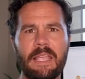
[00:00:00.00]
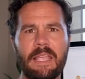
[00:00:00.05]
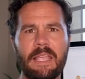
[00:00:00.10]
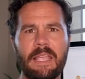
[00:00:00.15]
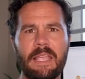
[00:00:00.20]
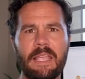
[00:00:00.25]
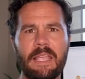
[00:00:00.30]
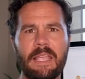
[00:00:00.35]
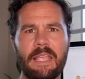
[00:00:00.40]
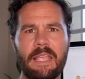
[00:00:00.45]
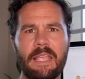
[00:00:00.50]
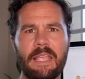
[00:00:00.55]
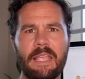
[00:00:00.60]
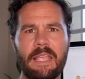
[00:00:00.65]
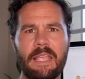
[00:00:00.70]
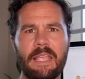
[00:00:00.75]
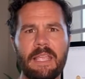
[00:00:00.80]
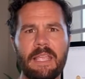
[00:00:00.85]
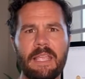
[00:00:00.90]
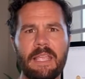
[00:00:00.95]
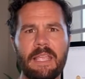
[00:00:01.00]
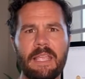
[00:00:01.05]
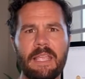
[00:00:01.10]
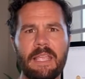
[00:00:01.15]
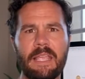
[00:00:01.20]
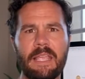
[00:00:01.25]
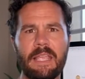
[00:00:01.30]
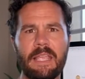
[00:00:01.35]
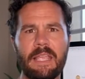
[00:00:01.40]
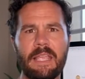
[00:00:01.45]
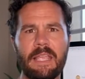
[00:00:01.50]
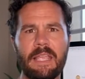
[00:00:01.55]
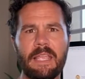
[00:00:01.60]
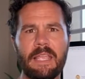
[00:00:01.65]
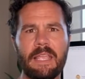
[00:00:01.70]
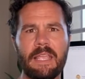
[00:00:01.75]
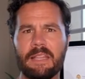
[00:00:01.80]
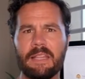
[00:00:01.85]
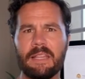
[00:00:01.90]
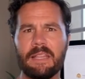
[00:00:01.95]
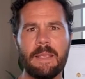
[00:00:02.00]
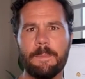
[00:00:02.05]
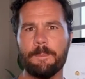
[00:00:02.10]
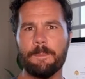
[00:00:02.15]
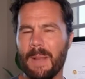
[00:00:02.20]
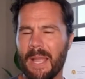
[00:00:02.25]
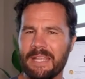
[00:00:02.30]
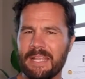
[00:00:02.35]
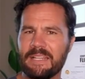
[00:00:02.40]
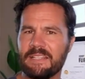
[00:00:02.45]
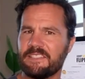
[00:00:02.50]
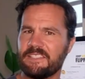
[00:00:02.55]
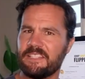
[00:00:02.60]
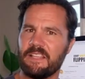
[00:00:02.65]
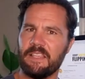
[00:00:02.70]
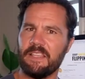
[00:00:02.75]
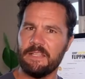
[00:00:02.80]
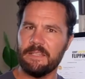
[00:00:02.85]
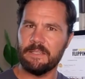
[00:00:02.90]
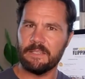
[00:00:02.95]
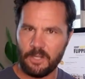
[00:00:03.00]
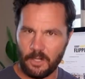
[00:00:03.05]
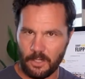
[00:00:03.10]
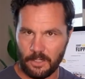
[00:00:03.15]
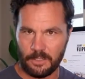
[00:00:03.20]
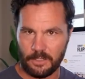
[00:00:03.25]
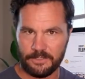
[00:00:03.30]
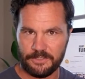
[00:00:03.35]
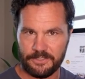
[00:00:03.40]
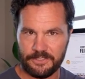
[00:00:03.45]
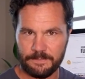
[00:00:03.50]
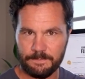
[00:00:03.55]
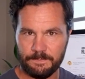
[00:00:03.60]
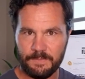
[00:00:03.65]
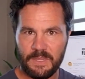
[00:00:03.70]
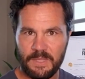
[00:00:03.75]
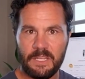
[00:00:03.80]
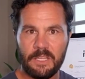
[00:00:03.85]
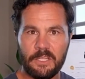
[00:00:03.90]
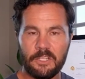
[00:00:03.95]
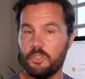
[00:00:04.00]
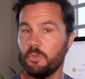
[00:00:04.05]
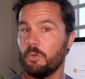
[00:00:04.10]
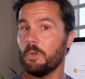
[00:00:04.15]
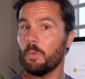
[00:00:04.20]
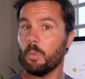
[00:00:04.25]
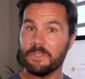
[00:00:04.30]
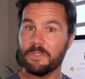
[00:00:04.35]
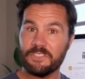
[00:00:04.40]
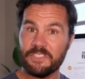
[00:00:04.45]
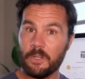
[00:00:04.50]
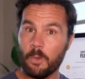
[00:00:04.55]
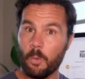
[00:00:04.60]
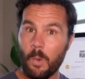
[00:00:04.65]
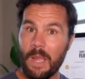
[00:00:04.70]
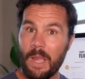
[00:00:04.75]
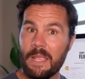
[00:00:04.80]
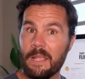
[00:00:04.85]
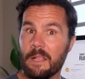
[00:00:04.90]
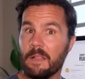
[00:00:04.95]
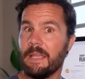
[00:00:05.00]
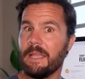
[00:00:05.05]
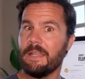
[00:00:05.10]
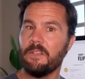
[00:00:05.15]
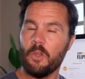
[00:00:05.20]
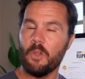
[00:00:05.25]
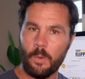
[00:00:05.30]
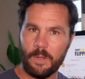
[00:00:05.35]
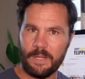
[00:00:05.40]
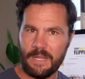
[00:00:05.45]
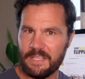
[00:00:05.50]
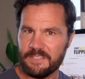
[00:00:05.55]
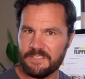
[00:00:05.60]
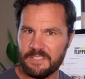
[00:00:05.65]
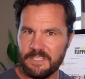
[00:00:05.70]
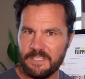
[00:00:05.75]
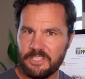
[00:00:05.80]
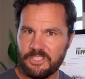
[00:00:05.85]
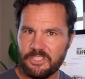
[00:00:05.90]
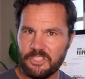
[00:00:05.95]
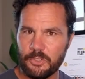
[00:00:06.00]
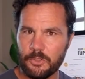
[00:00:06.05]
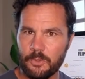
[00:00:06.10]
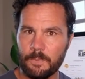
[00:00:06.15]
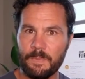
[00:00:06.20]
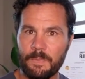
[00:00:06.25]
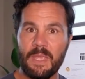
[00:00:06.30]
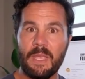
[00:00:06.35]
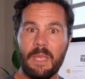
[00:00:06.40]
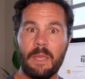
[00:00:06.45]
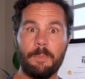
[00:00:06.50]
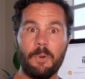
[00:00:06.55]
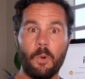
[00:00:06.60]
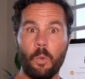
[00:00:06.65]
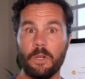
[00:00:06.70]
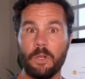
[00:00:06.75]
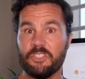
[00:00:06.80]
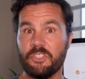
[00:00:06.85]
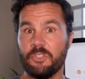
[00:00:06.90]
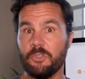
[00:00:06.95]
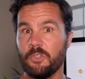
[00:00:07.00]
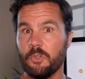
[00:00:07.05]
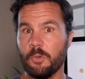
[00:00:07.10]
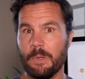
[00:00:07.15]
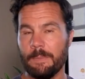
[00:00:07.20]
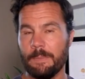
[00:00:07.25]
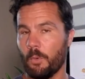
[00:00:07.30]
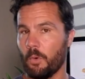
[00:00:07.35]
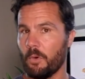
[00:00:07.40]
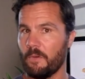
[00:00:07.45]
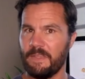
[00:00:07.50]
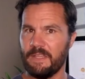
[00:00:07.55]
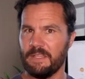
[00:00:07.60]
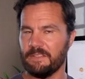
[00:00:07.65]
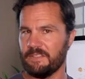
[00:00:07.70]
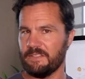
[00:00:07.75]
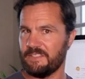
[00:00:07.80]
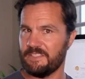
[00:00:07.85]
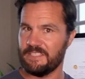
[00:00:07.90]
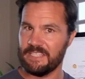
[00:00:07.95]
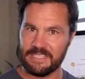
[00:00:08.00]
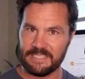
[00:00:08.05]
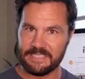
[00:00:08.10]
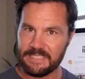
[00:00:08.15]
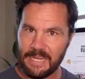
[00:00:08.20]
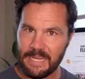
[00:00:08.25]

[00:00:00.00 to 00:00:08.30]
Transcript: being a wholesaler. So, like buying and selling cars. Do it once in a while and no one has an issue. But once you do it more than 6